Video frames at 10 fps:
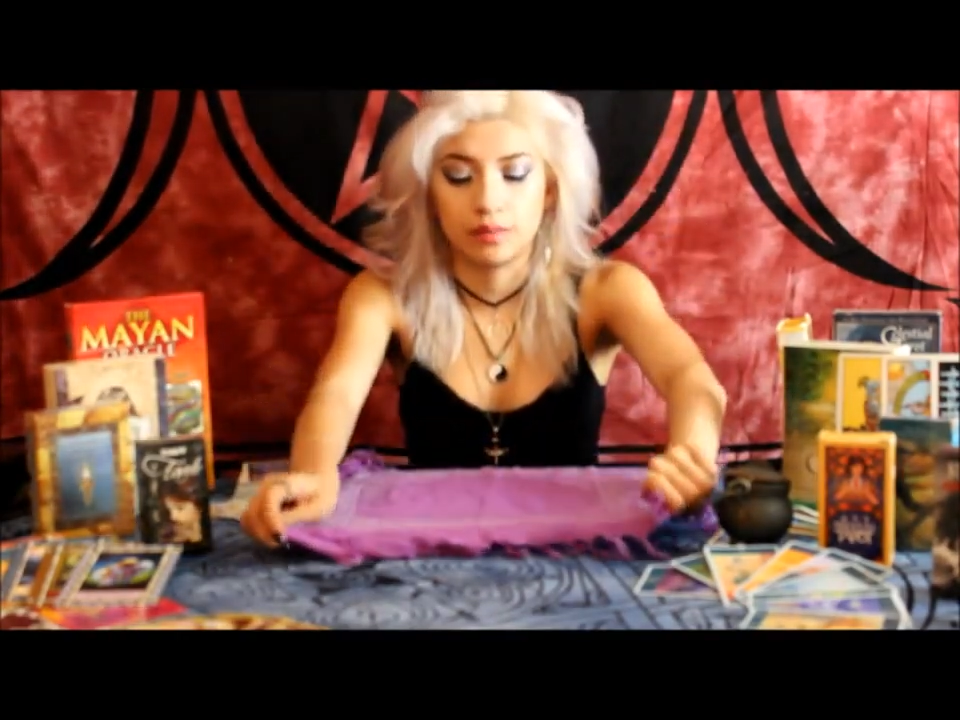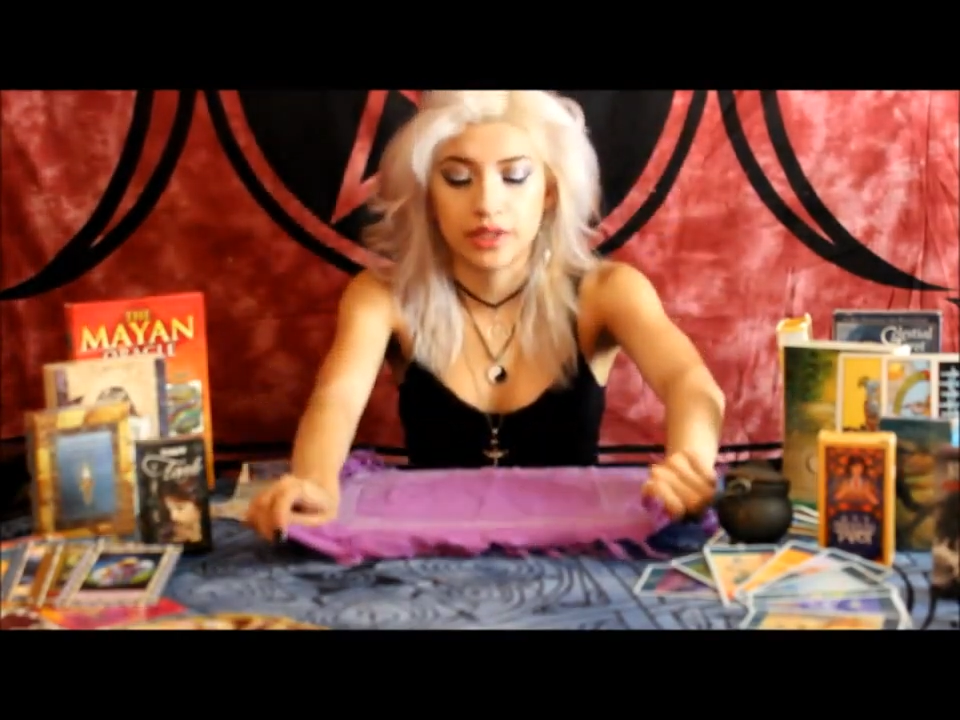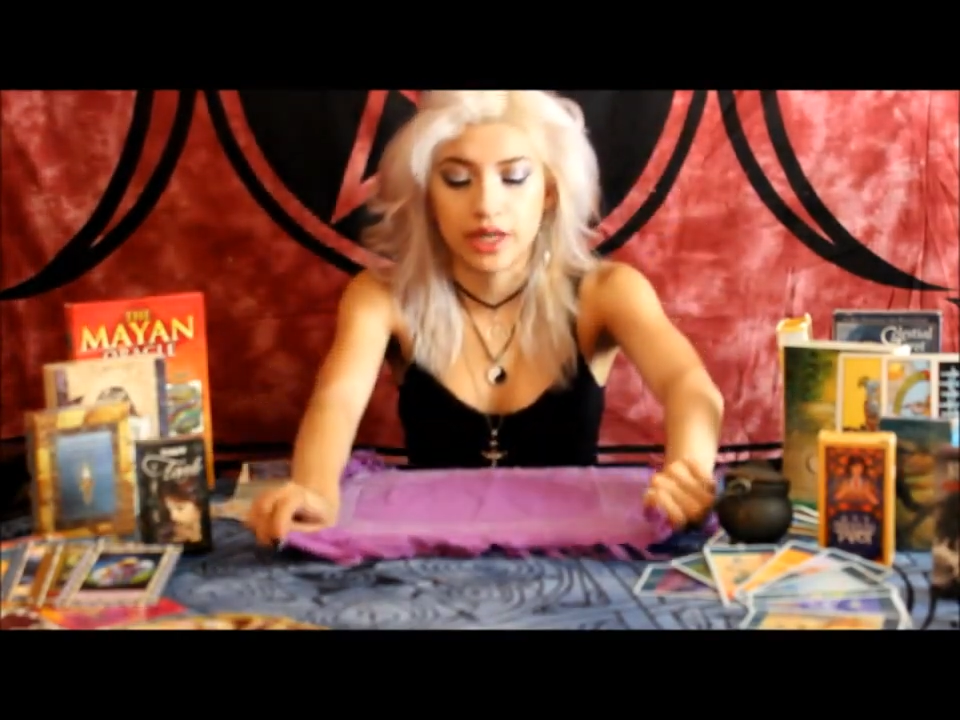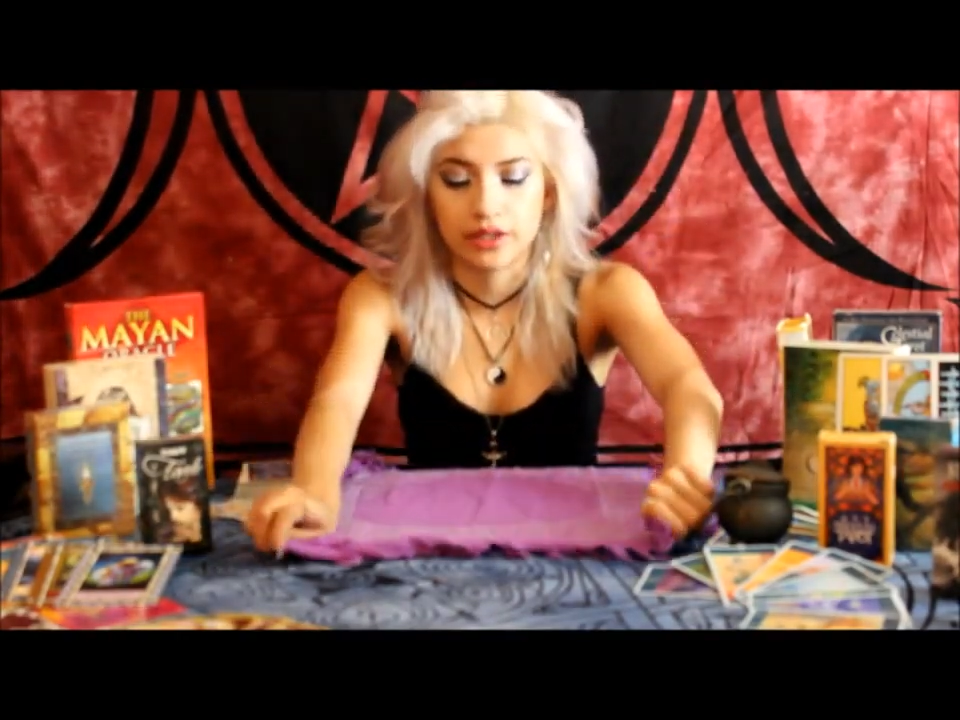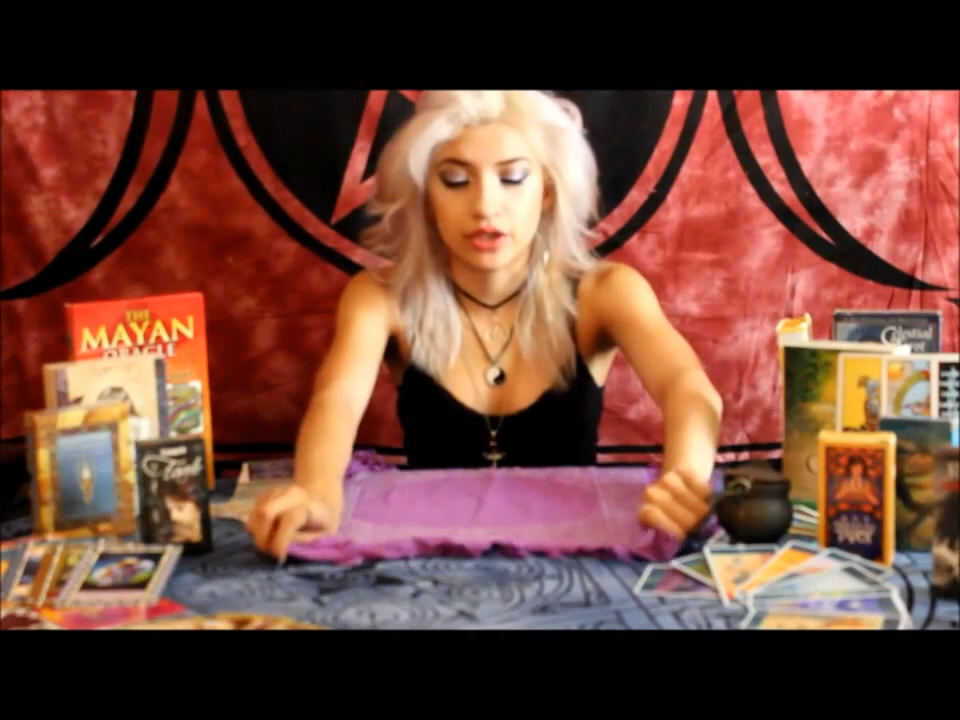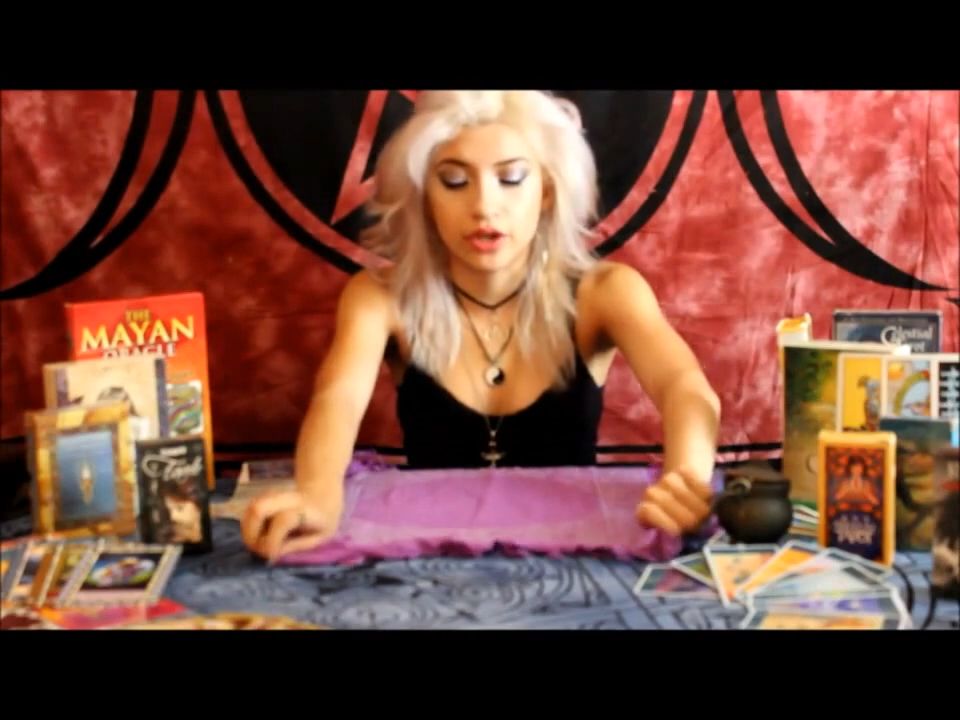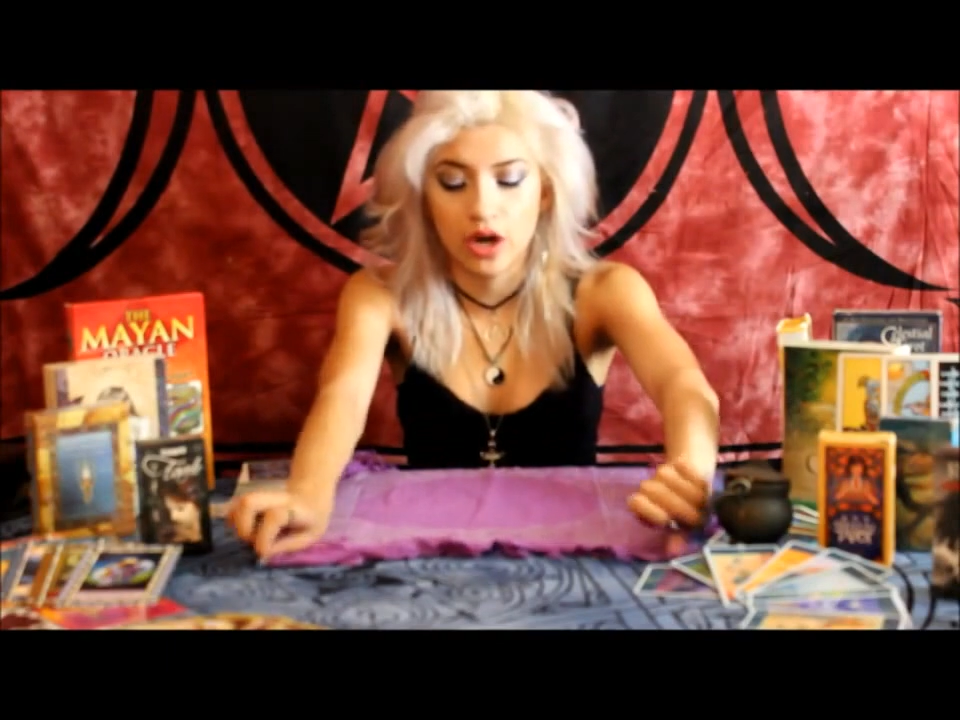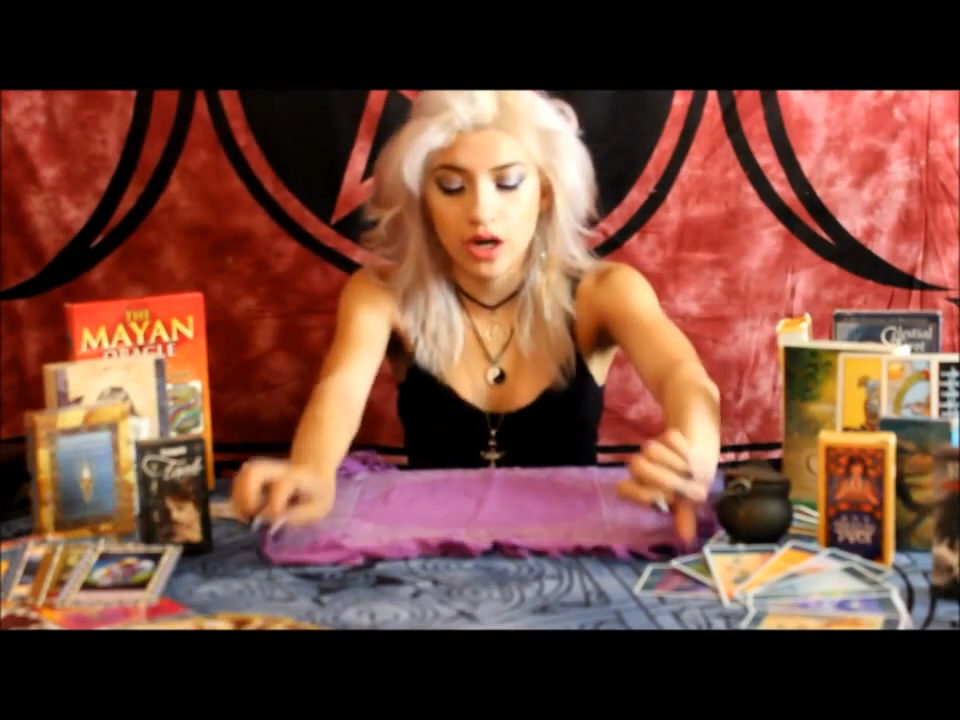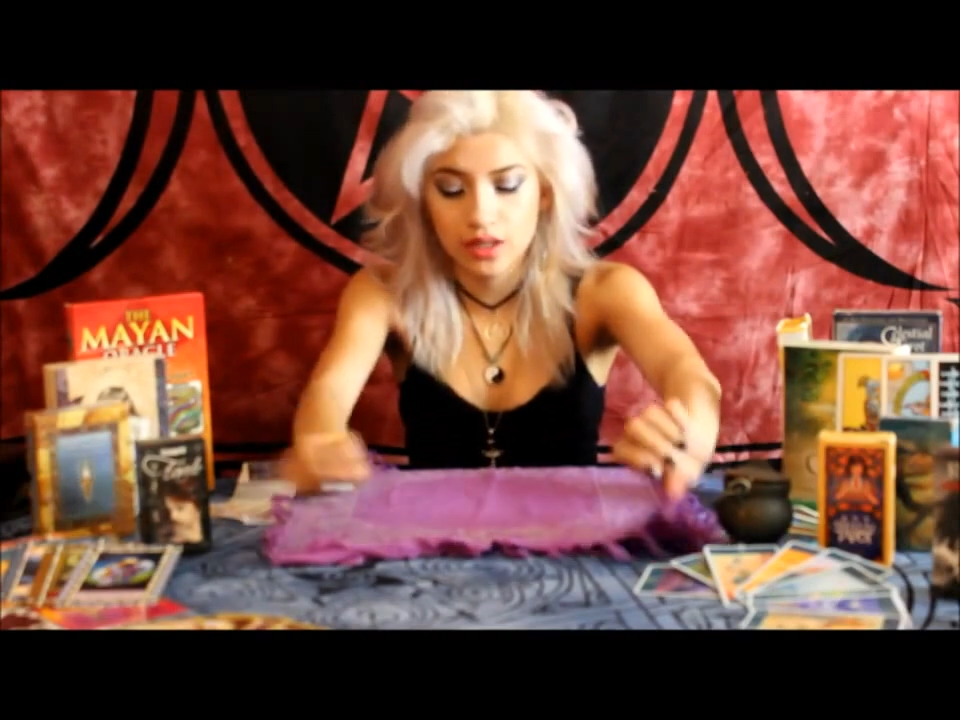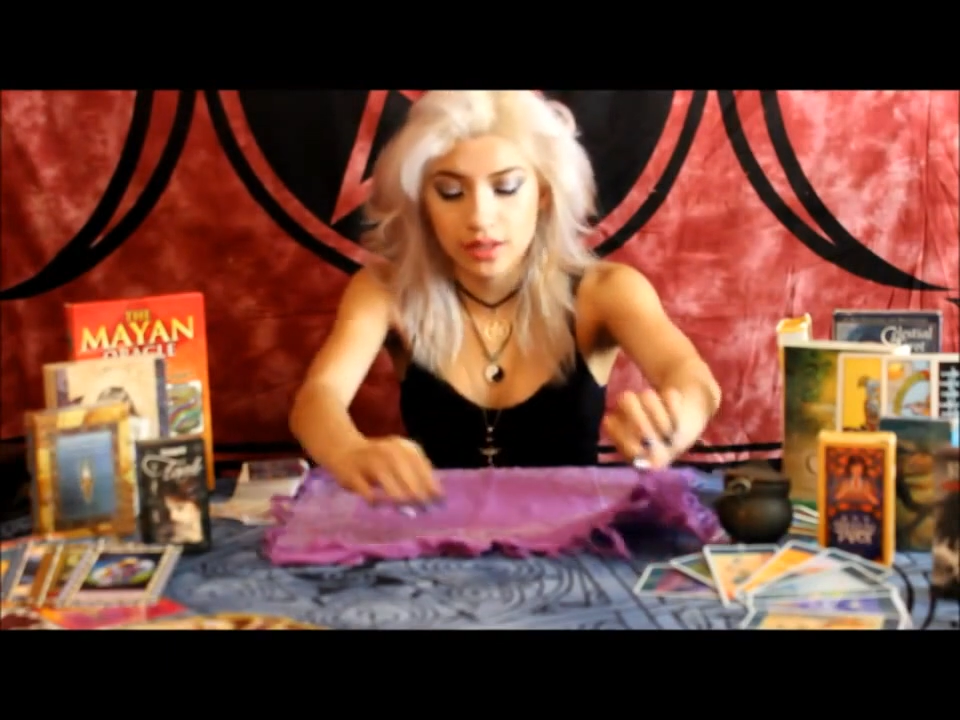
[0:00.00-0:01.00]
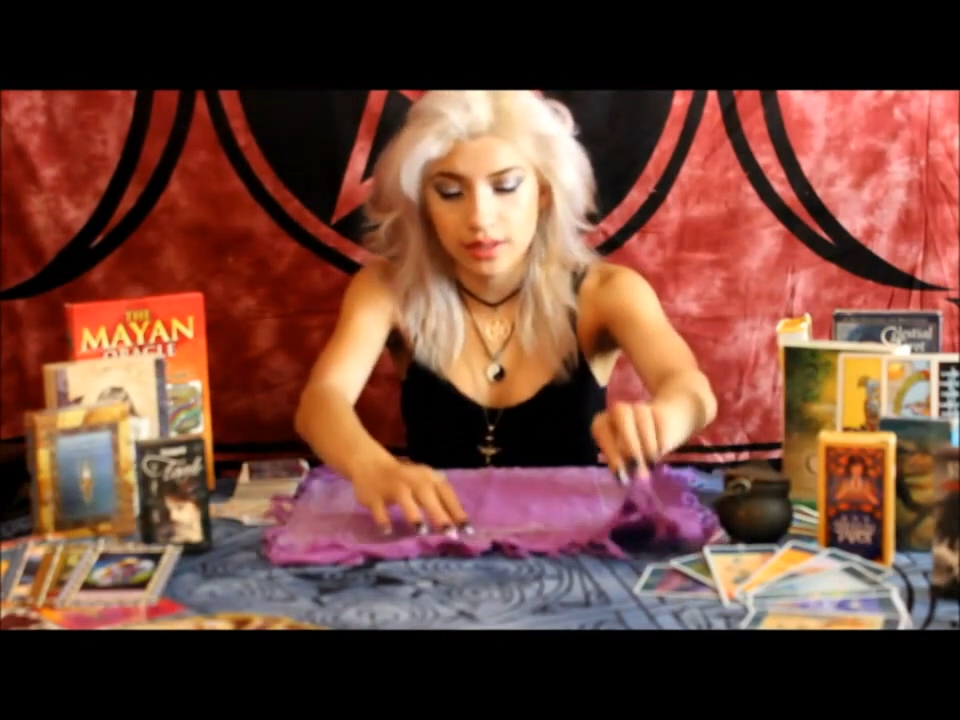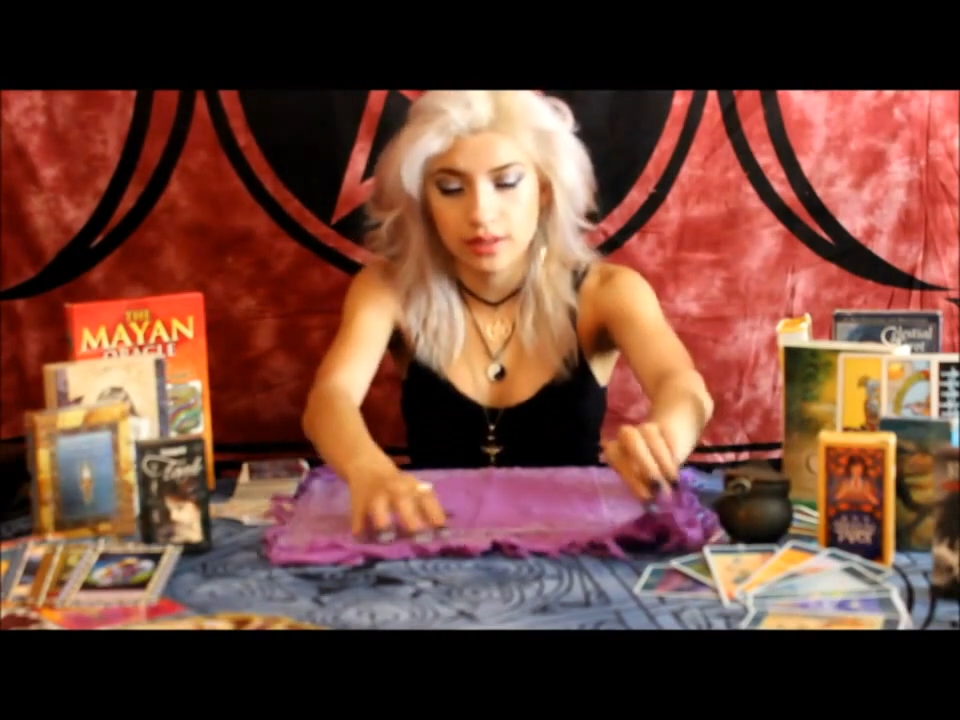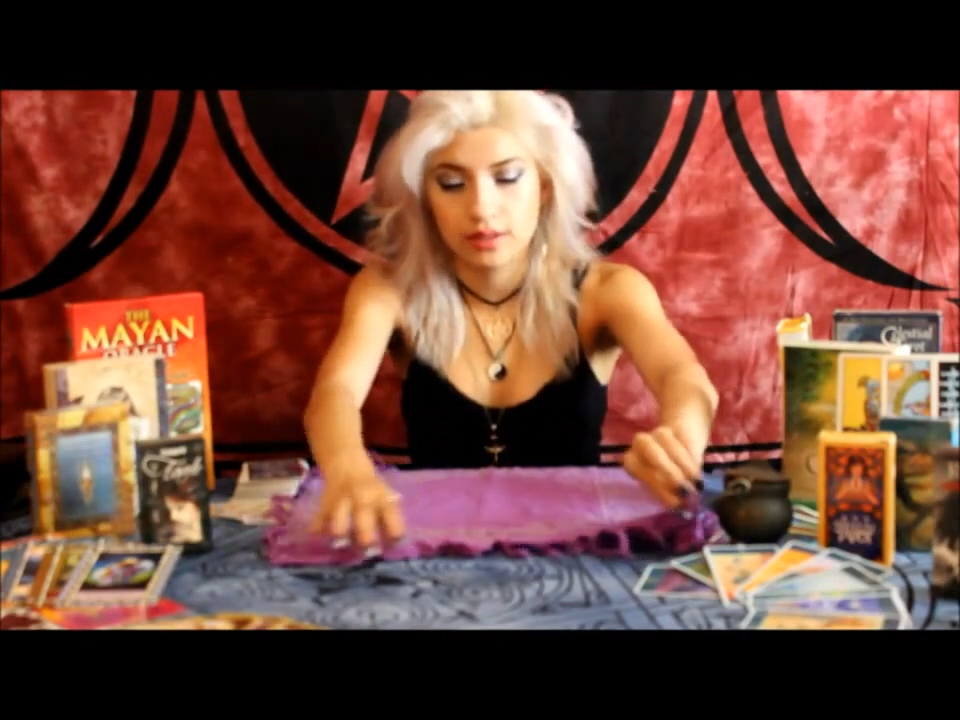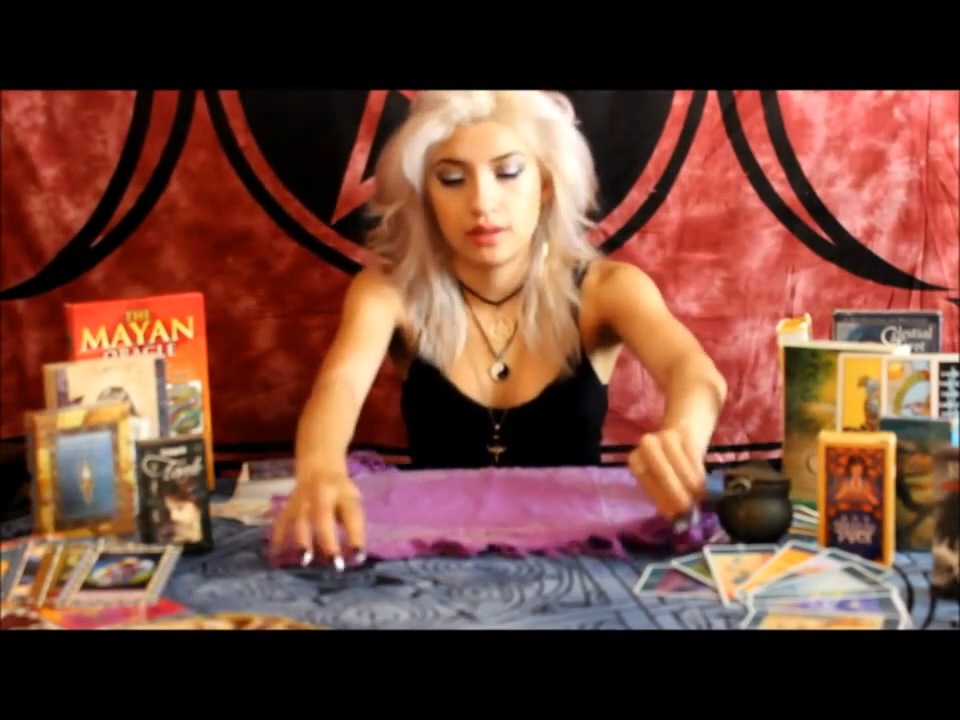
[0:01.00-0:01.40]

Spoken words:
protect your cards,